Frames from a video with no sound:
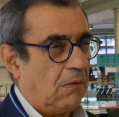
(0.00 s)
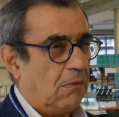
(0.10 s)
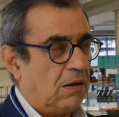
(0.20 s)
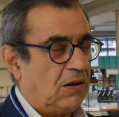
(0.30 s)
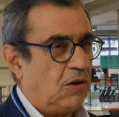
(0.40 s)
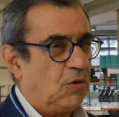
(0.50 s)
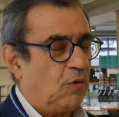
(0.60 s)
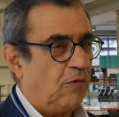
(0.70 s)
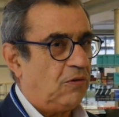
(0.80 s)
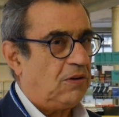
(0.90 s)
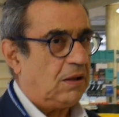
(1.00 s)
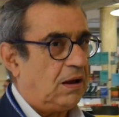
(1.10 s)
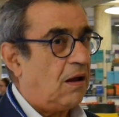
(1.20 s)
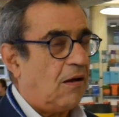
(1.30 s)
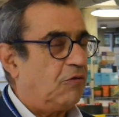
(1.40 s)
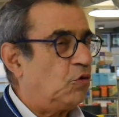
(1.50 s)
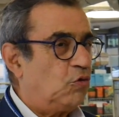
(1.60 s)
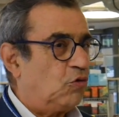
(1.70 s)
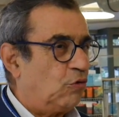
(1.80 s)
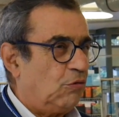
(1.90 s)
I was in university, I have to
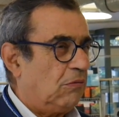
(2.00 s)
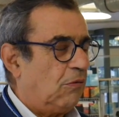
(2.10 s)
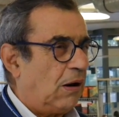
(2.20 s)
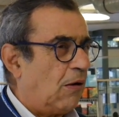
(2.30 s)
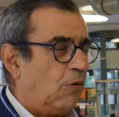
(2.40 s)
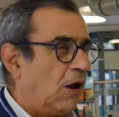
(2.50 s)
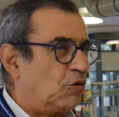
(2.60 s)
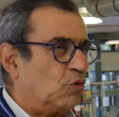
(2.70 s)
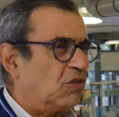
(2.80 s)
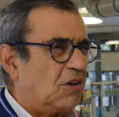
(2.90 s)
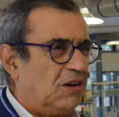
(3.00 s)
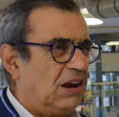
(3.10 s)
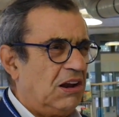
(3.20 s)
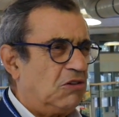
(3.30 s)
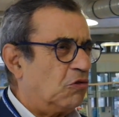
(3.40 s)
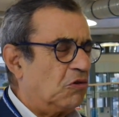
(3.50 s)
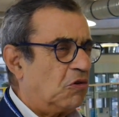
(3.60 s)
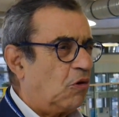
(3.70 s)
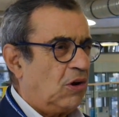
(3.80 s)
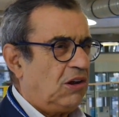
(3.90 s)
choose. Well, I would like to study
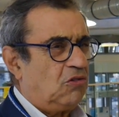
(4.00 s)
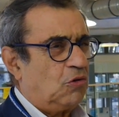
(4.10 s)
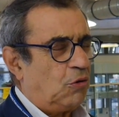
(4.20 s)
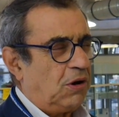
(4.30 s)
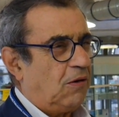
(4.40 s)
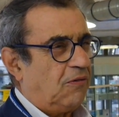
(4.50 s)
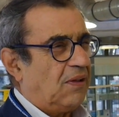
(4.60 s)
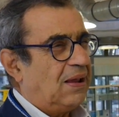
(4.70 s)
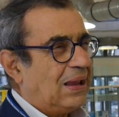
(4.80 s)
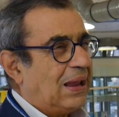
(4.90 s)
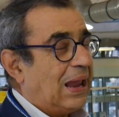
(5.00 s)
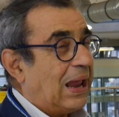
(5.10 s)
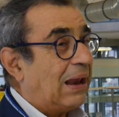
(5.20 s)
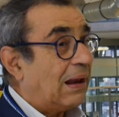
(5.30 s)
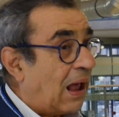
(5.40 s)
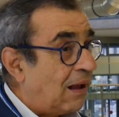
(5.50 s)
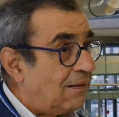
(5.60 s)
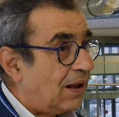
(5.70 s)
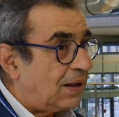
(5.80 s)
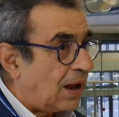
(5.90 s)
literature or history of, and
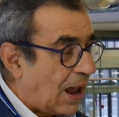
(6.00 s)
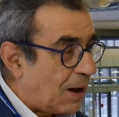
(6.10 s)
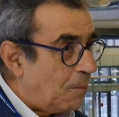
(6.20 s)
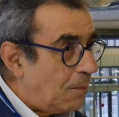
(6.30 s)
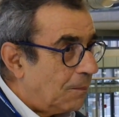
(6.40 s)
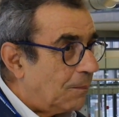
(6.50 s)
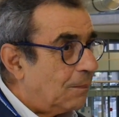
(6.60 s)
at that time